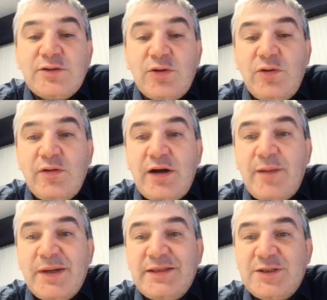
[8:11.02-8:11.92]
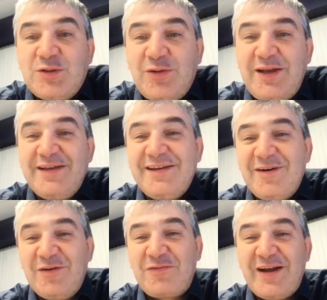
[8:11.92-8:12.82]
So how about the story
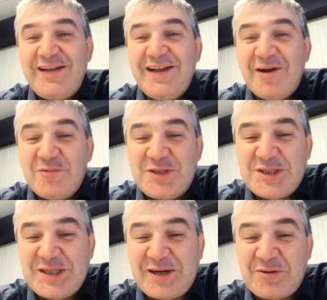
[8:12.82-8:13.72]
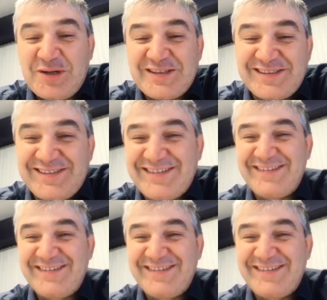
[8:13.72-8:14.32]
of right now, which is Acronis?